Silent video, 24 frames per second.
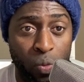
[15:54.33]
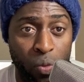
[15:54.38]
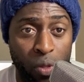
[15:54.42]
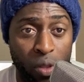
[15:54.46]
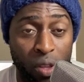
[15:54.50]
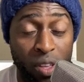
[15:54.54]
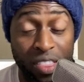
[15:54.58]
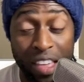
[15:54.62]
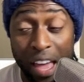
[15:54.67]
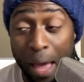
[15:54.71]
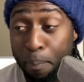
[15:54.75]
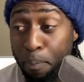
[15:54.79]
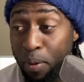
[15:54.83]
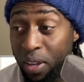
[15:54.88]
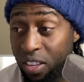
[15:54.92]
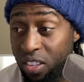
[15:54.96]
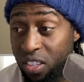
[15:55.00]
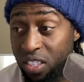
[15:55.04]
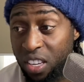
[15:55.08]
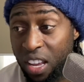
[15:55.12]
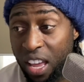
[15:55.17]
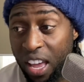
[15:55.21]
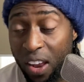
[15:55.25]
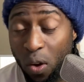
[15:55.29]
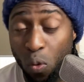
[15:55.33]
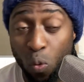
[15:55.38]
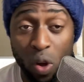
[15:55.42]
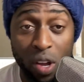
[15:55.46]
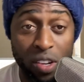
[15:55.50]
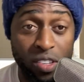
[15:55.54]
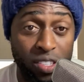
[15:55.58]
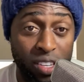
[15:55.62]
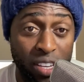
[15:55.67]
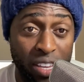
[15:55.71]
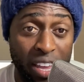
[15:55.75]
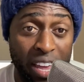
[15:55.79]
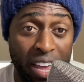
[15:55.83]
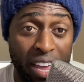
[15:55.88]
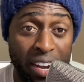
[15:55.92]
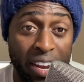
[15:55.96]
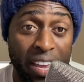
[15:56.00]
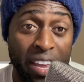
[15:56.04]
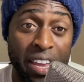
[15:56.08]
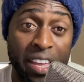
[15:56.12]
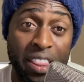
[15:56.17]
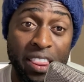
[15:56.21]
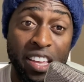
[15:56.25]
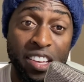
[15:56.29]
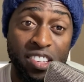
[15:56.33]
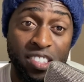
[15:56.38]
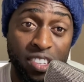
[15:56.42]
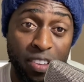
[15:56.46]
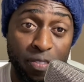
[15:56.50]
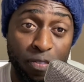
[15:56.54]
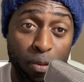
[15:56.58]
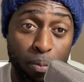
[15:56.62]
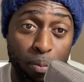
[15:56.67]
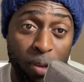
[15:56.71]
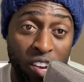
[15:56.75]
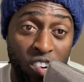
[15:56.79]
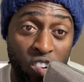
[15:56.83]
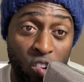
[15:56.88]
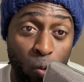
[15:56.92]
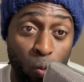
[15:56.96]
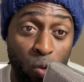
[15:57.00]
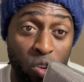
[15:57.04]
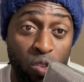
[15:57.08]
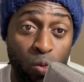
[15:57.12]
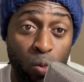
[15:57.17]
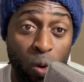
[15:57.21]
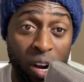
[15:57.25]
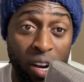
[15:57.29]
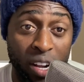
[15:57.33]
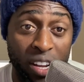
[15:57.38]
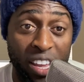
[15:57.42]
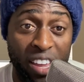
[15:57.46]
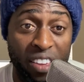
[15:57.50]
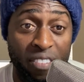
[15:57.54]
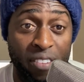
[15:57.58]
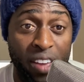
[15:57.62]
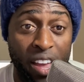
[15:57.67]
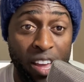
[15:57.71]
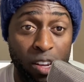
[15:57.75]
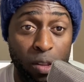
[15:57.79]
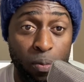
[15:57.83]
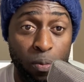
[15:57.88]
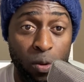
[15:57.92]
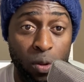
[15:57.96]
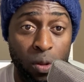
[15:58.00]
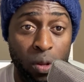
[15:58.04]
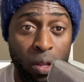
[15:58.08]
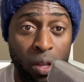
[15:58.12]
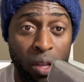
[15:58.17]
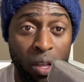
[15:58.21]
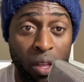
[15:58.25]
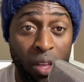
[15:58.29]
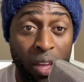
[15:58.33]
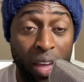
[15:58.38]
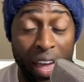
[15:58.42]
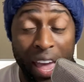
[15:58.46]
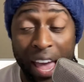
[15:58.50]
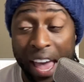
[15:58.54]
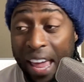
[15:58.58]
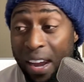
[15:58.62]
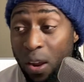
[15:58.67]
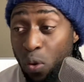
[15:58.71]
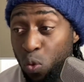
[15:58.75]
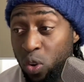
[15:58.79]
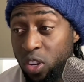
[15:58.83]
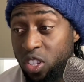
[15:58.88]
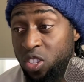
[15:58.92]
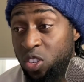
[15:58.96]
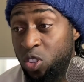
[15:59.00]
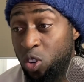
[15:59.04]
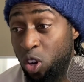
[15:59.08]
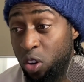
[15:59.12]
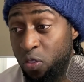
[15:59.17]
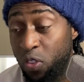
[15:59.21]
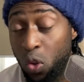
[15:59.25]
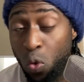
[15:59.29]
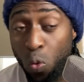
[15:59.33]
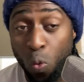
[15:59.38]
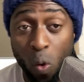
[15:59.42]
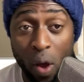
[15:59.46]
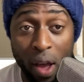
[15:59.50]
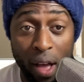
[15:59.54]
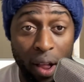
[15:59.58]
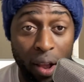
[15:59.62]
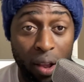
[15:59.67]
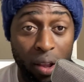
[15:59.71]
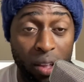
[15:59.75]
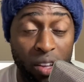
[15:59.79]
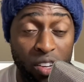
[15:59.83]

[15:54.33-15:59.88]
That being said, once again, this information was readily available. And it would serve you well